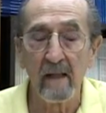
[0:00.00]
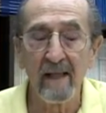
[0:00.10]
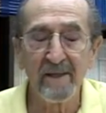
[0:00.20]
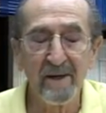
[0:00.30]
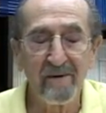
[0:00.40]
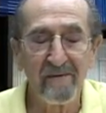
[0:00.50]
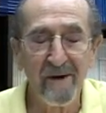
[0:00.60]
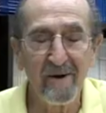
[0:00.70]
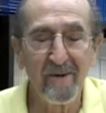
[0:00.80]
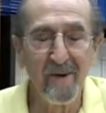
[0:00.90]

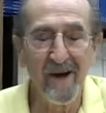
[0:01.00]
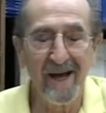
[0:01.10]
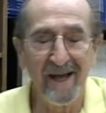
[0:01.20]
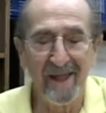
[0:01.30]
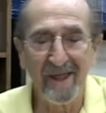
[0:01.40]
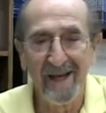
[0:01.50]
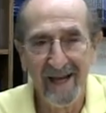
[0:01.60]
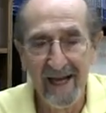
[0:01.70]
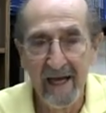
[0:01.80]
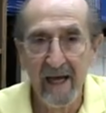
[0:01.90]
with
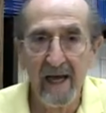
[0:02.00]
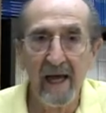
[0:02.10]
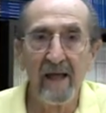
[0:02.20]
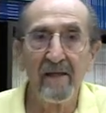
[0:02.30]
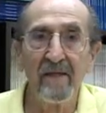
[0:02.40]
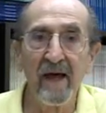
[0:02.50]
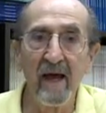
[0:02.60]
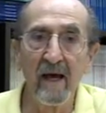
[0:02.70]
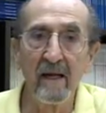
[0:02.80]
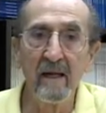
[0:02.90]

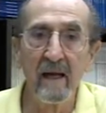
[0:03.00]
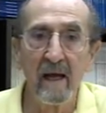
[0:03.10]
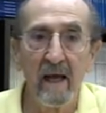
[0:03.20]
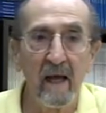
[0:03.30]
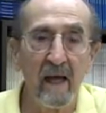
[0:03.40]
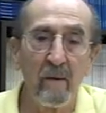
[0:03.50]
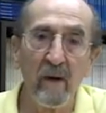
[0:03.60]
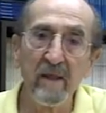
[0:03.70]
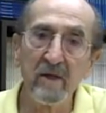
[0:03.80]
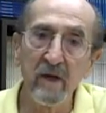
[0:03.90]
than
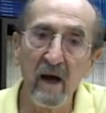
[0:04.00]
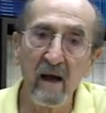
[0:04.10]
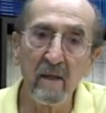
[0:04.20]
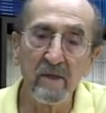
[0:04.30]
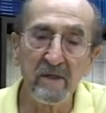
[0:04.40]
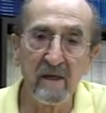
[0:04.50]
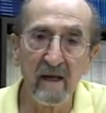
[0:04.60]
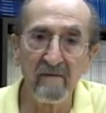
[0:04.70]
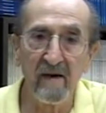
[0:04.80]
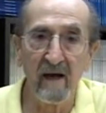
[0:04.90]
when the child was
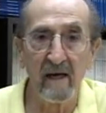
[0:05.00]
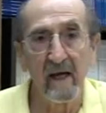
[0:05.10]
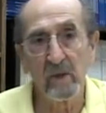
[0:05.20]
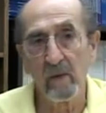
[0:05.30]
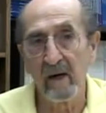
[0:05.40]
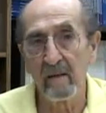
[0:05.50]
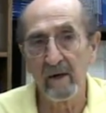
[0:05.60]
identified as one of the